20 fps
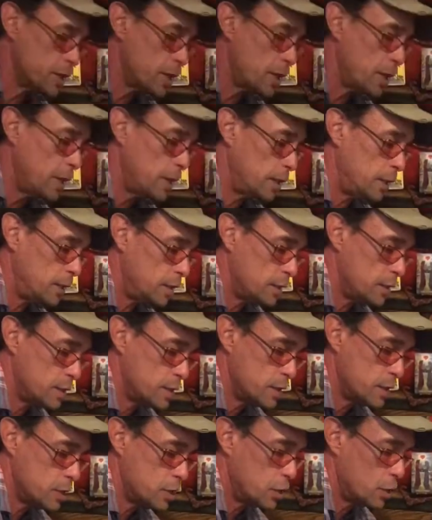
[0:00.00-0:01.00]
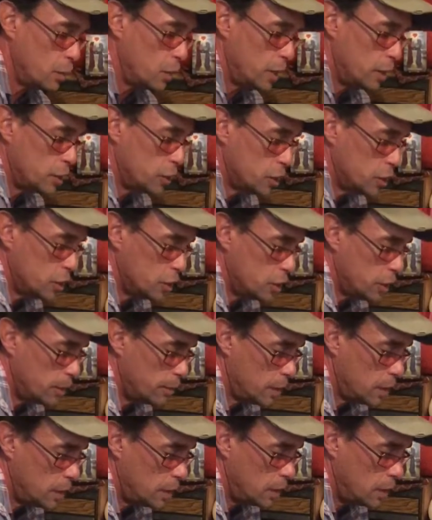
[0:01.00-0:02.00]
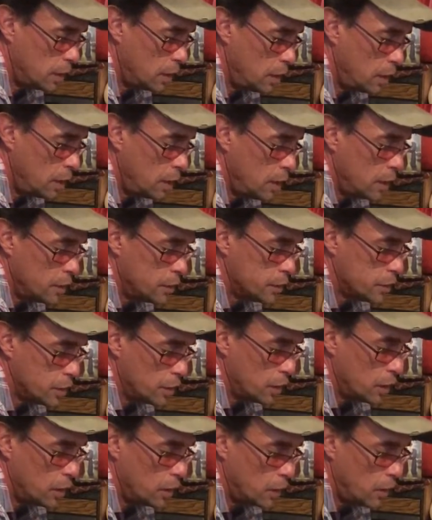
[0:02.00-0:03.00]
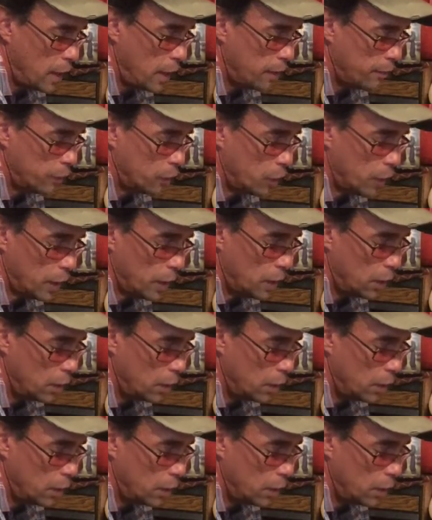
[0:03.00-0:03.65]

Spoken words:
side in this situation, Gemini. So, have a great